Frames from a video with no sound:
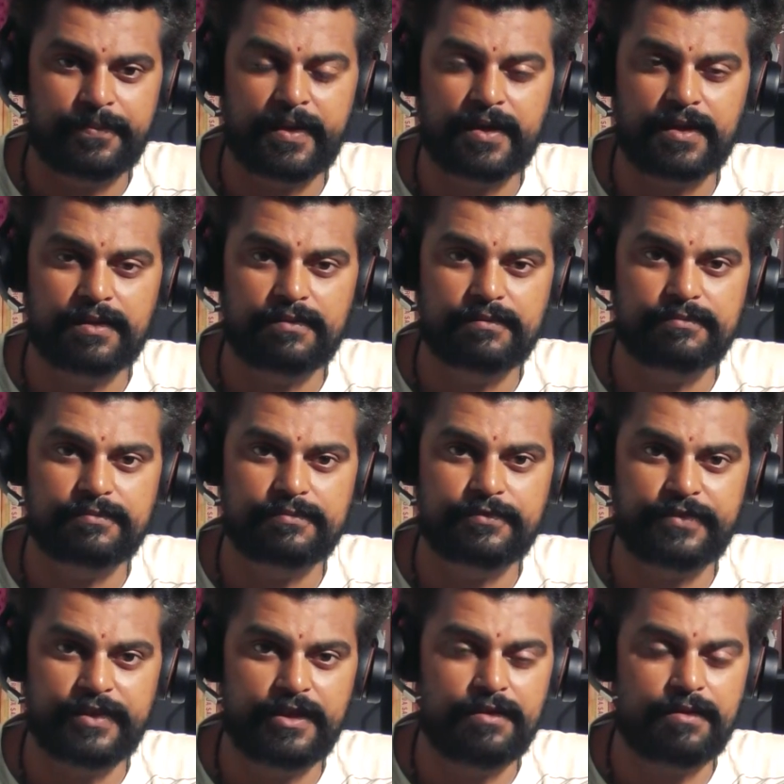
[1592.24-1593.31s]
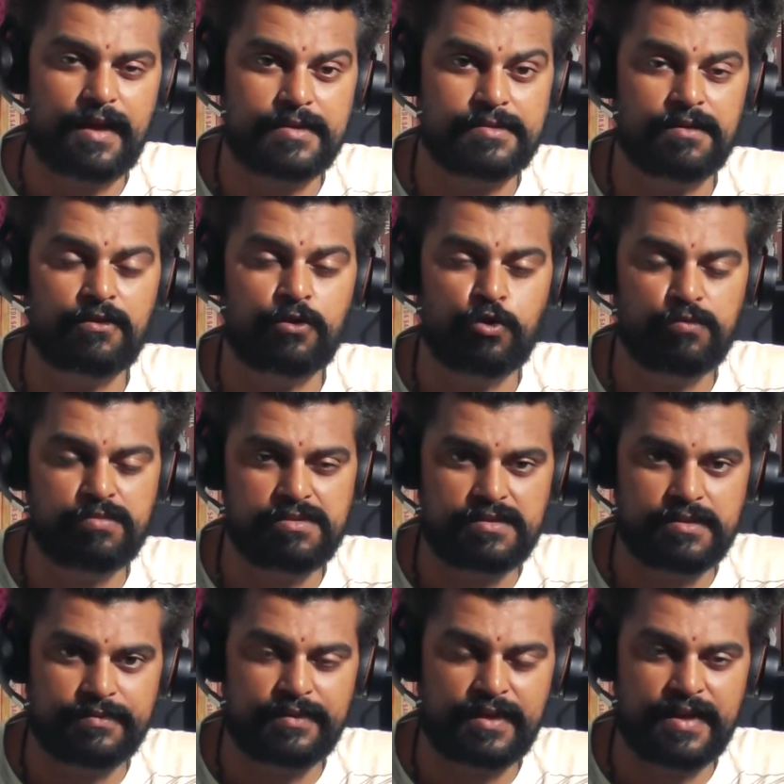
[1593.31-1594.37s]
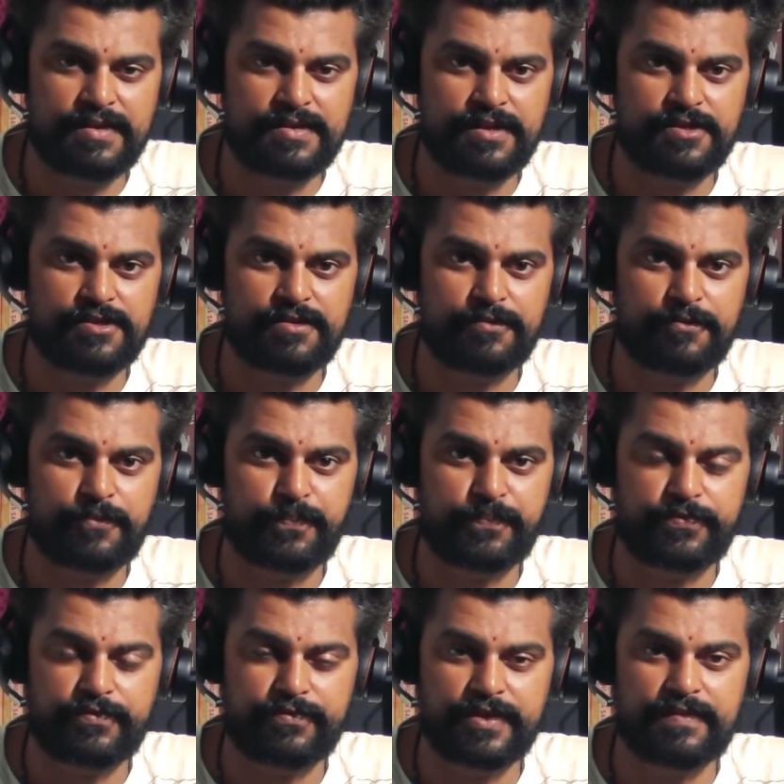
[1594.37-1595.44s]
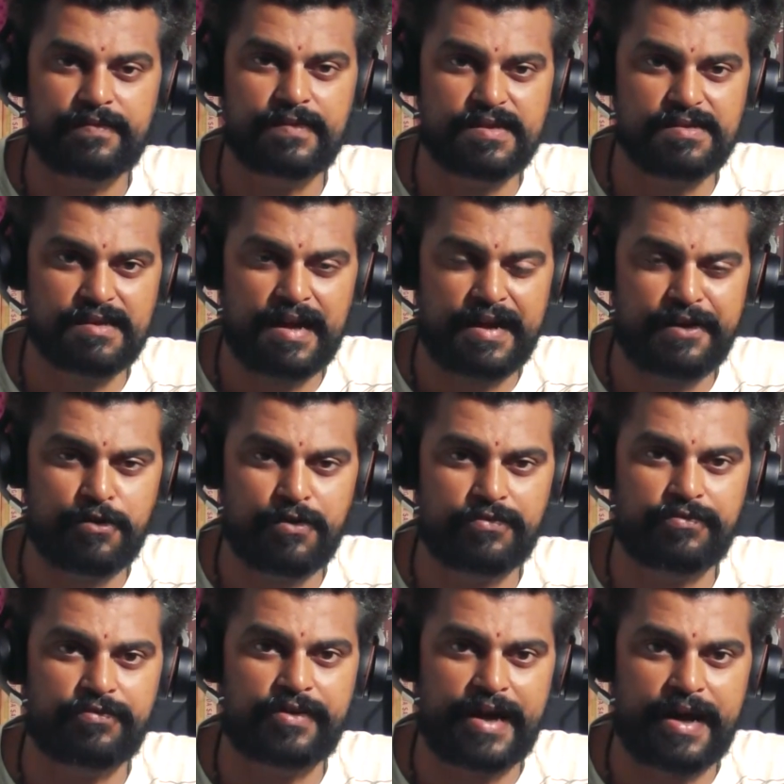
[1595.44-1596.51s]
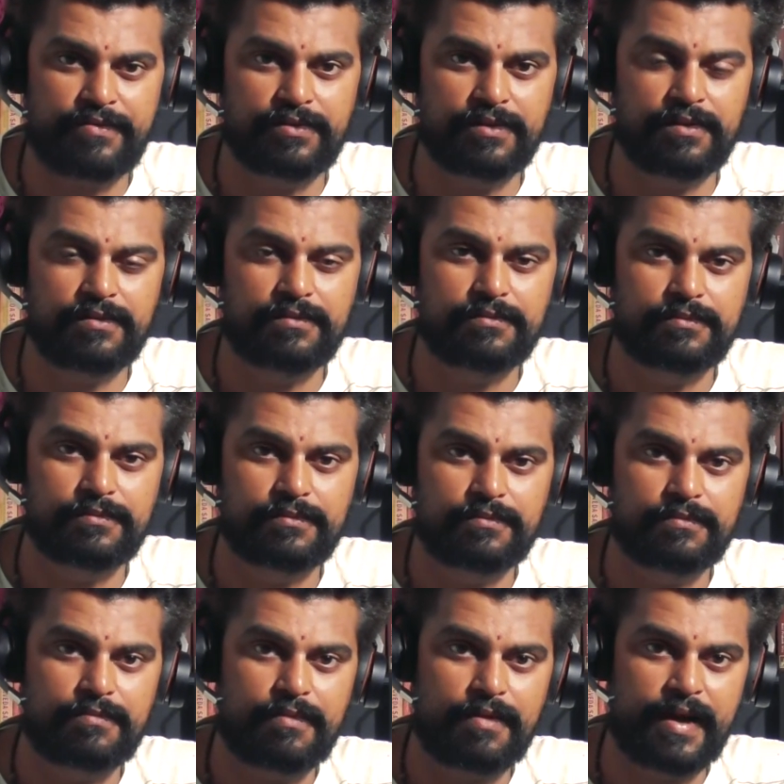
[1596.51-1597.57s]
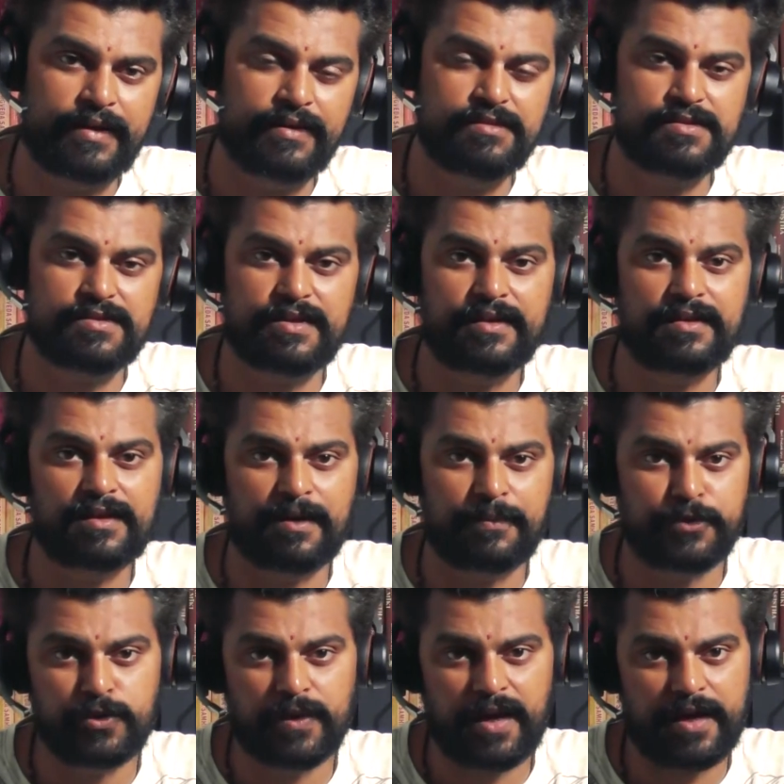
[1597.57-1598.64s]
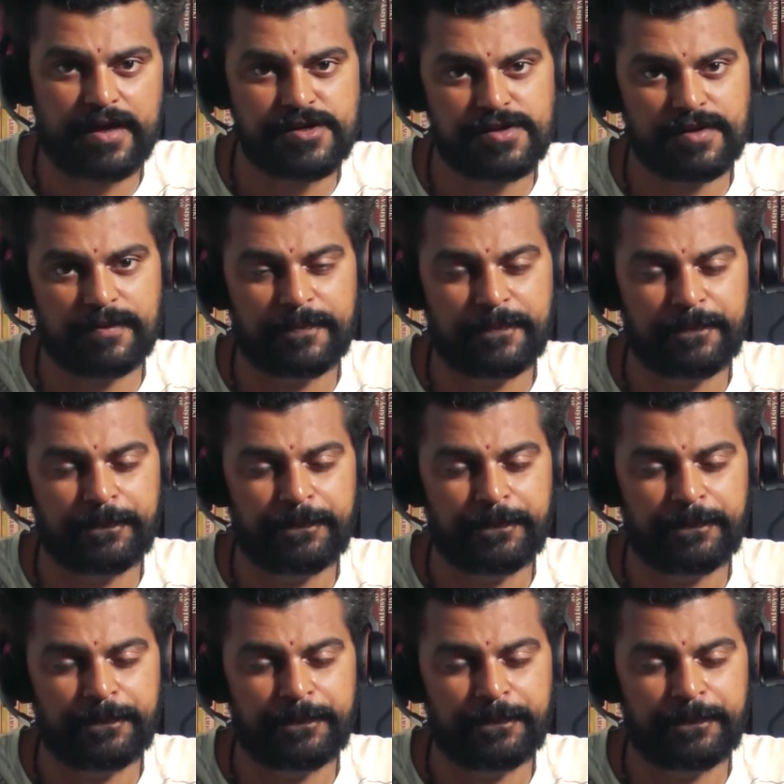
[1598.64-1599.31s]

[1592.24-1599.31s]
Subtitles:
But we, as a global civilization, with this kind of travel and instant communication,